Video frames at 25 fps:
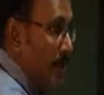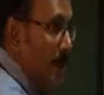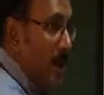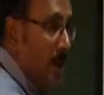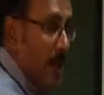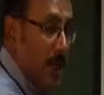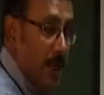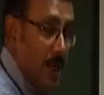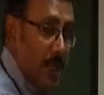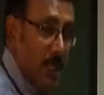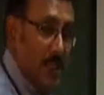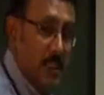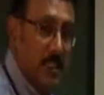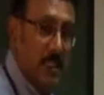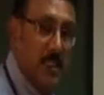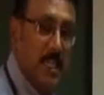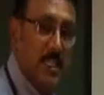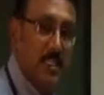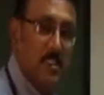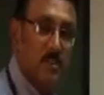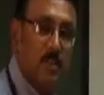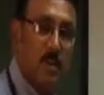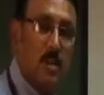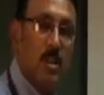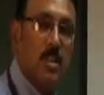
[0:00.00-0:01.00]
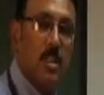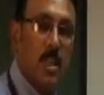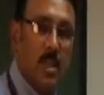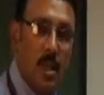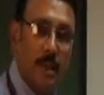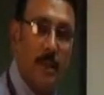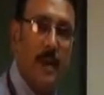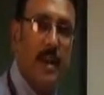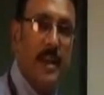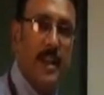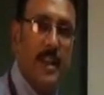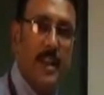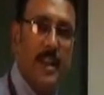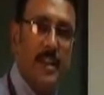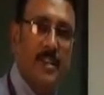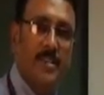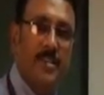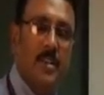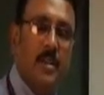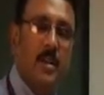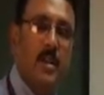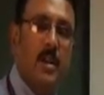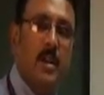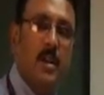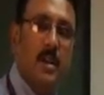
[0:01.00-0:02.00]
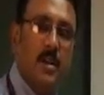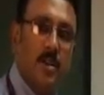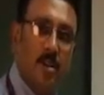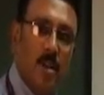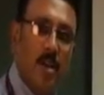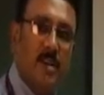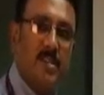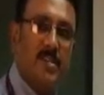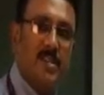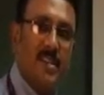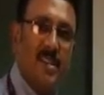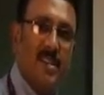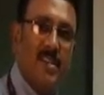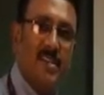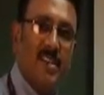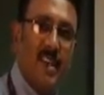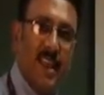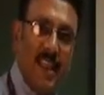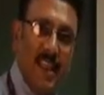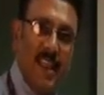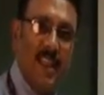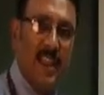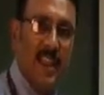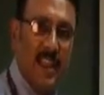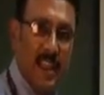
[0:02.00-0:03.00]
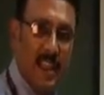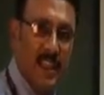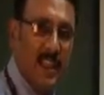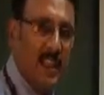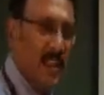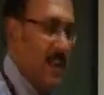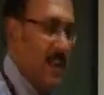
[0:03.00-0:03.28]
Primary articles stands for the commodities, groceries, like any